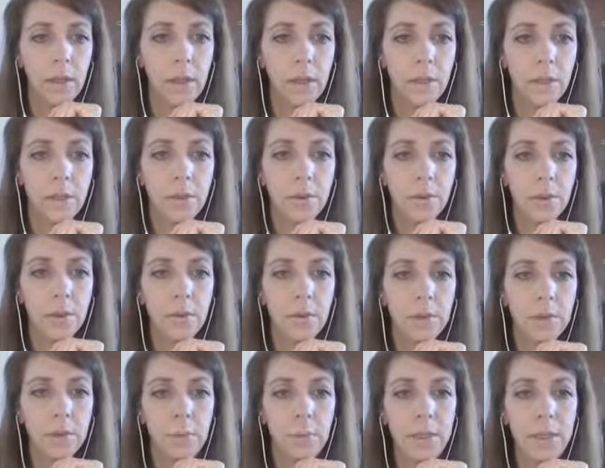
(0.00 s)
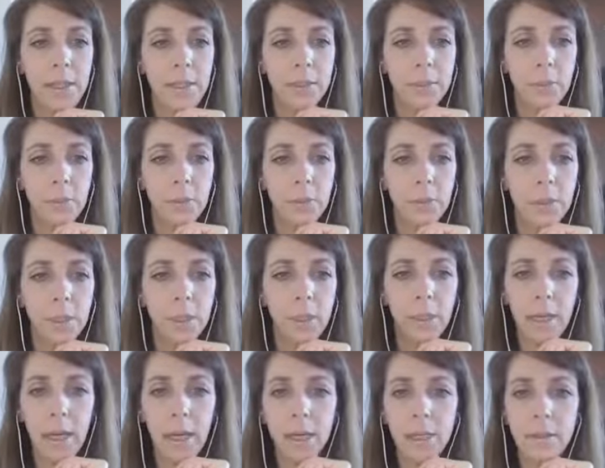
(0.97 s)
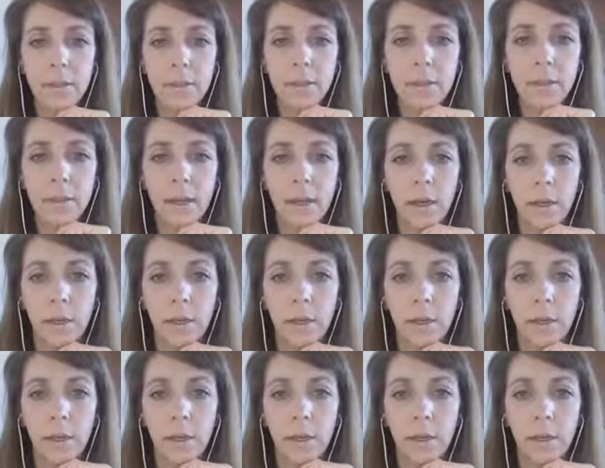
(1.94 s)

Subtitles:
So the pins are really nice.